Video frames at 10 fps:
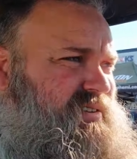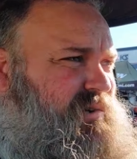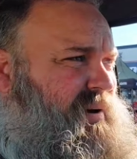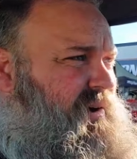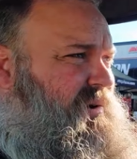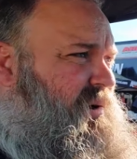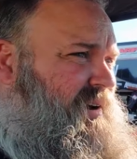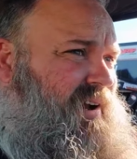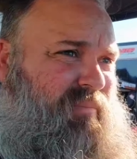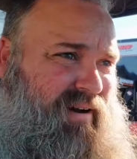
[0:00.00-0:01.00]
to toot my own horn
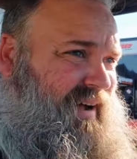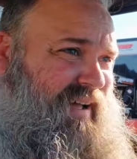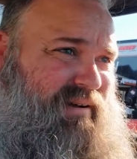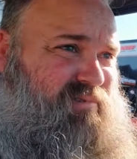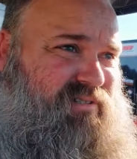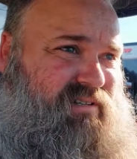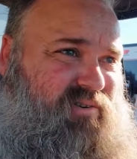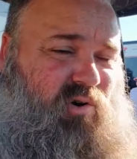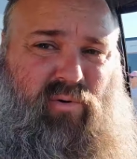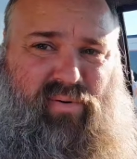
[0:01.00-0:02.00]
here, but I am just a
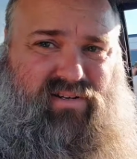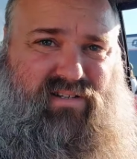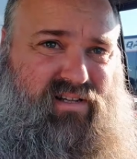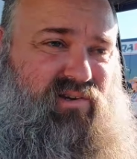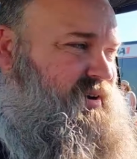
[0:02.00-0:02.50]
normal person like you